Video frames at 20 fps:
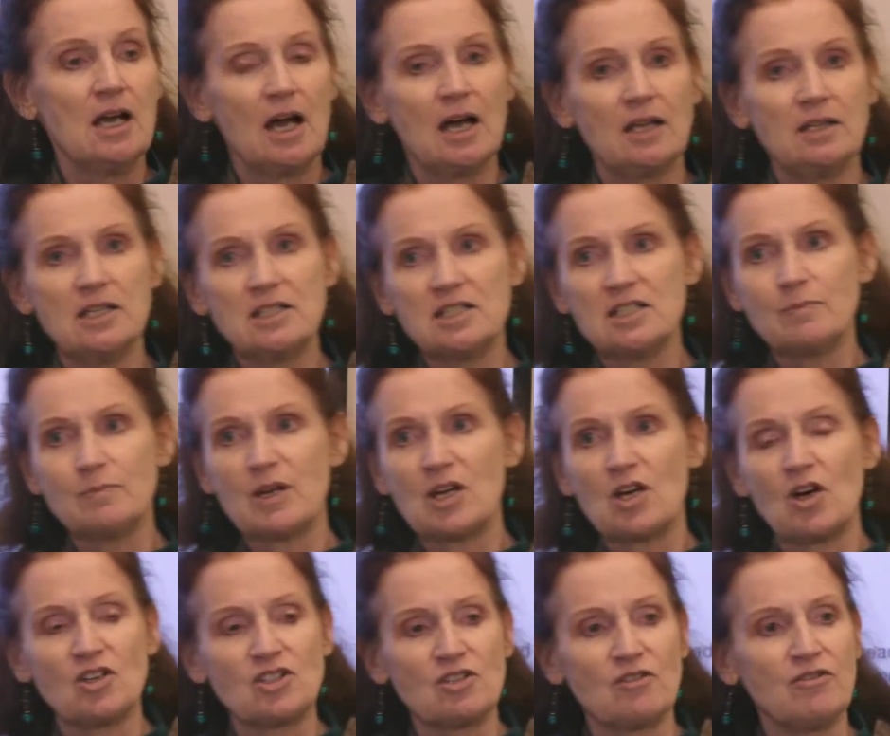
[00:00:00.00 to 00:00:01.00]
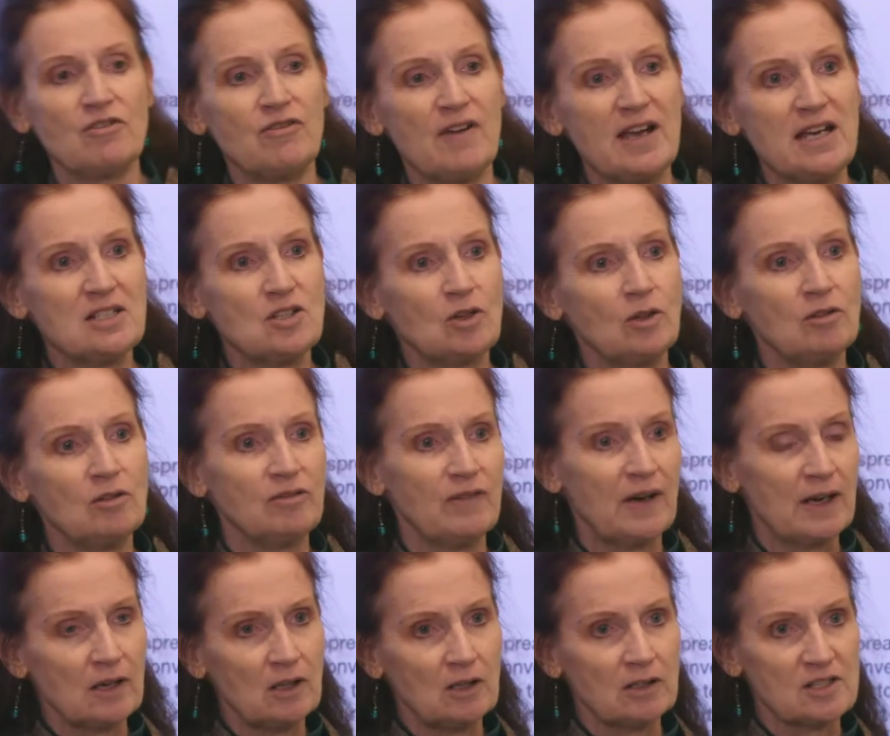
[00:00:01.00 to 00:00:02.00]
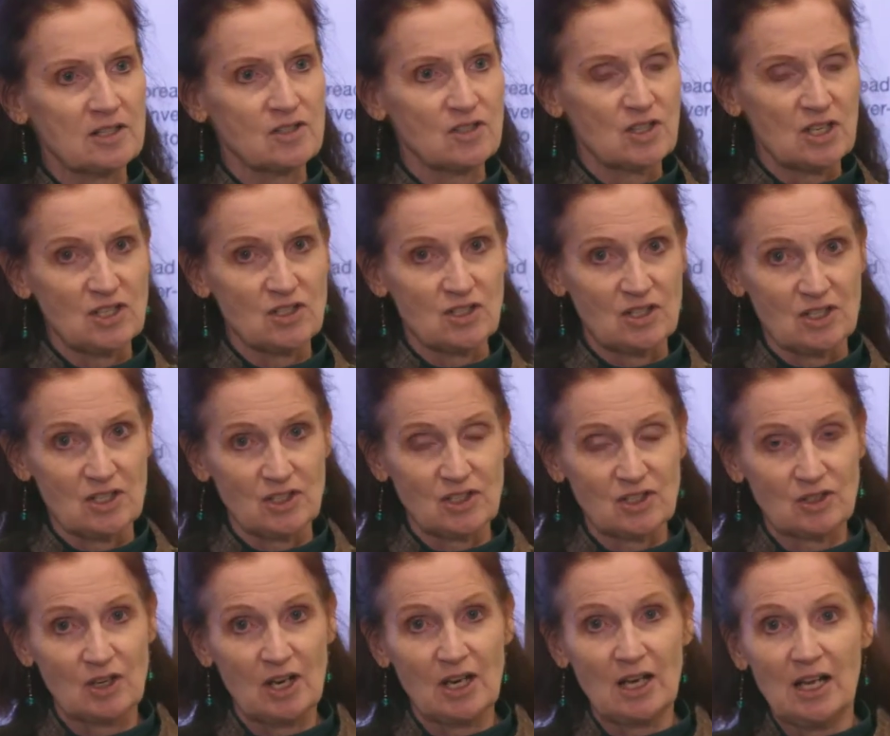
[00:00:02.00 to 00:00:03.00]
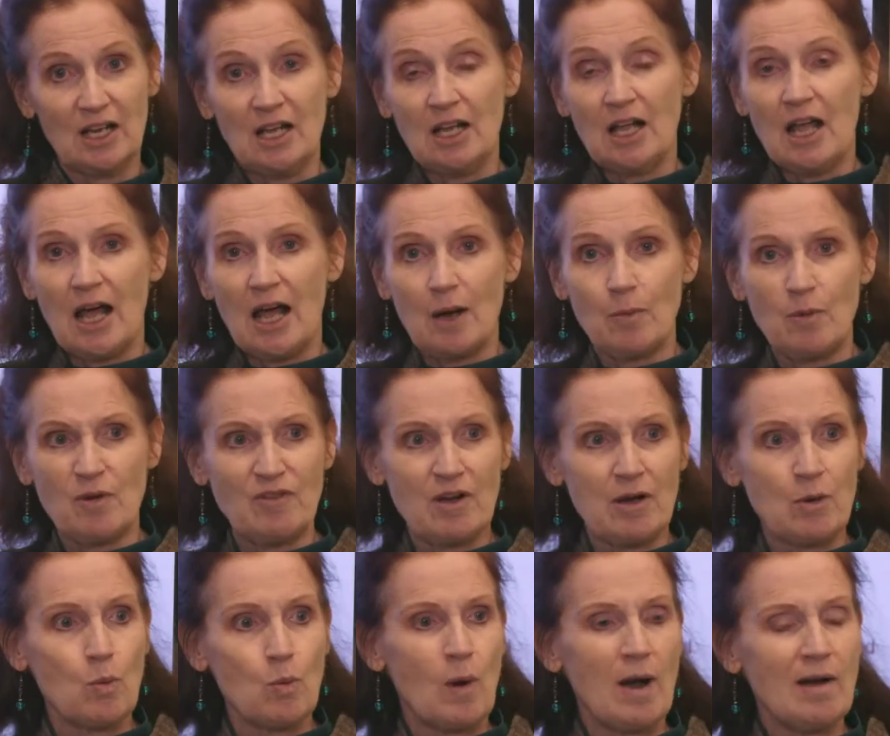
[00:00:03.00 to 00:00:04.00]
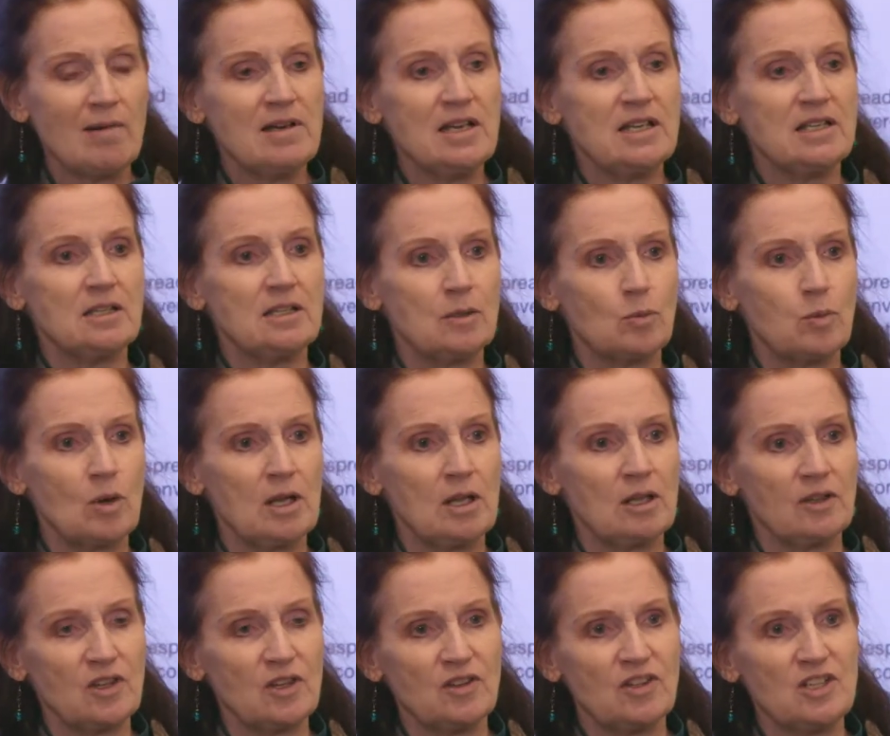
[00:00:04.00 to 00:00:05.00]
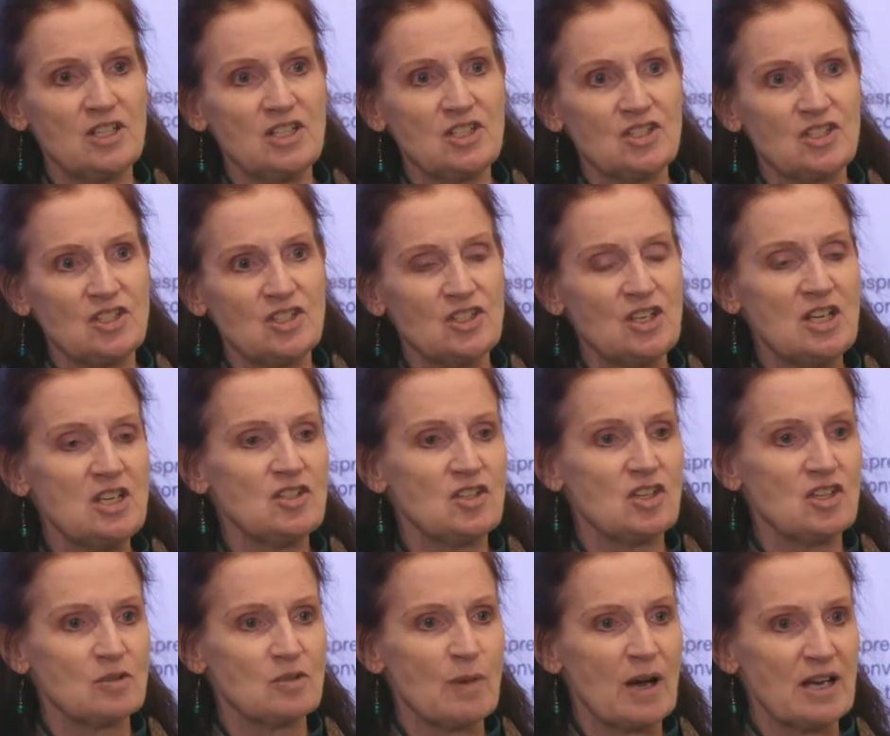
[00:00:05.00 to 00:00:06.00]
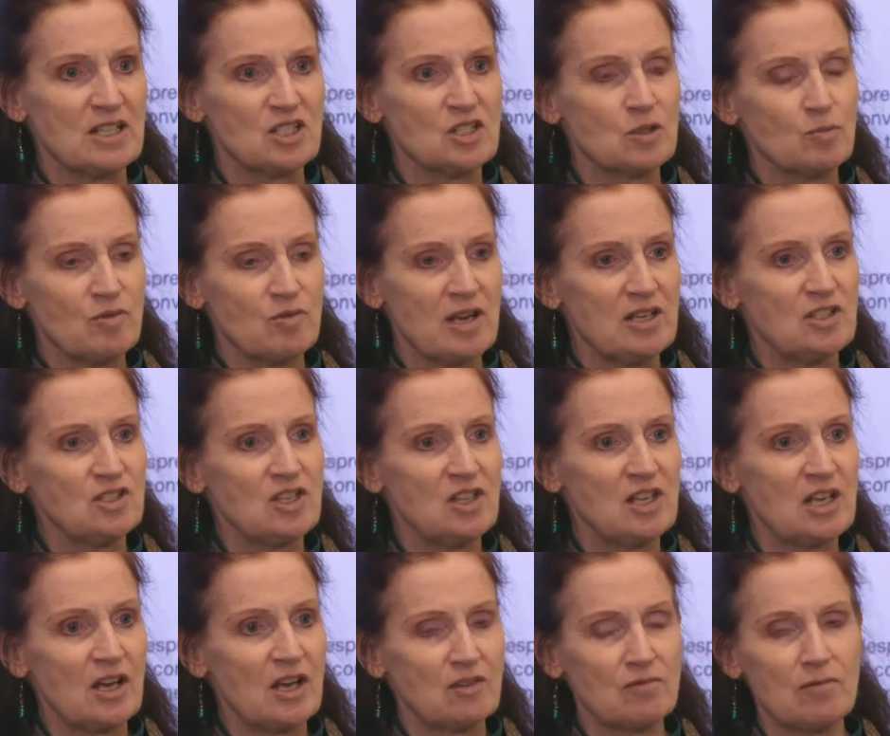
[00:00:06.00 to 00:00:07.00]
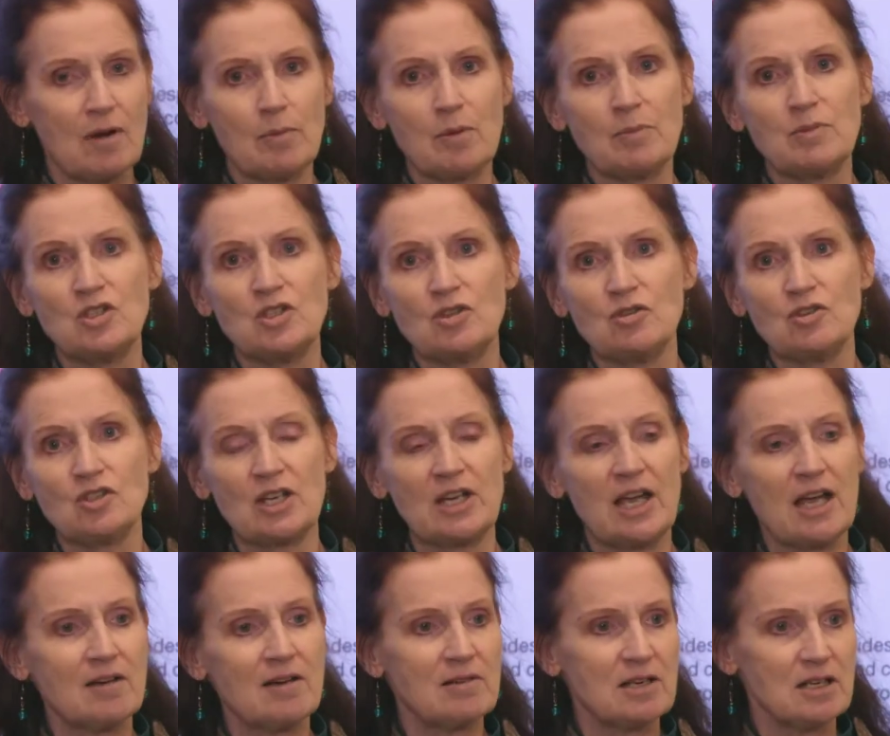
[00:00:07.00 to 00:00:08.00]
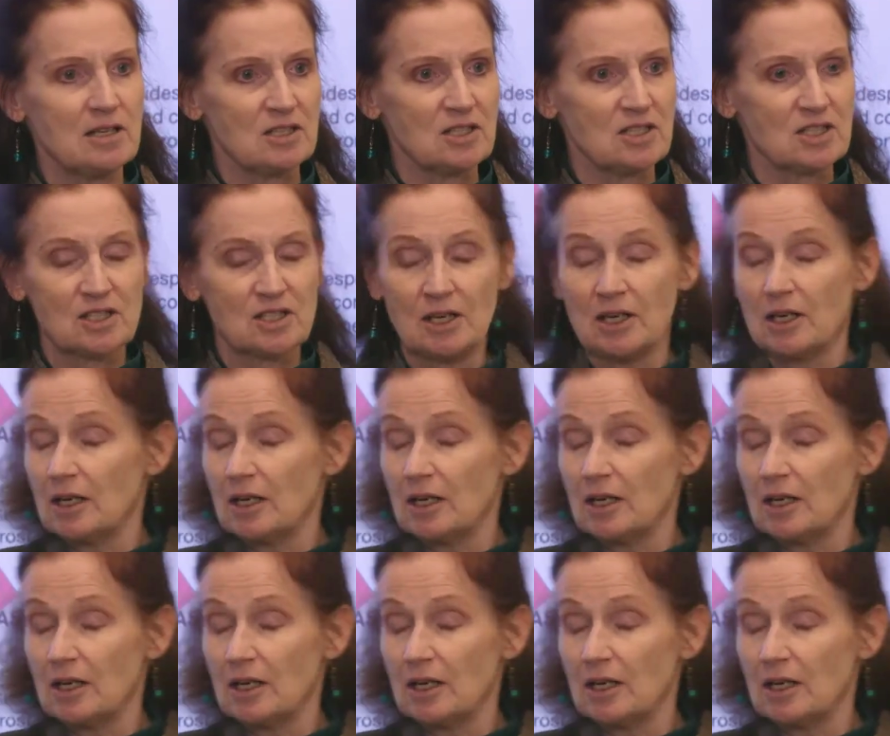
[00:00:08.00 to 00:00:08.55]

And this is because of fatal fungal diseases. And we're very worried in the world that these diseases might spread to the other rubber producing areas.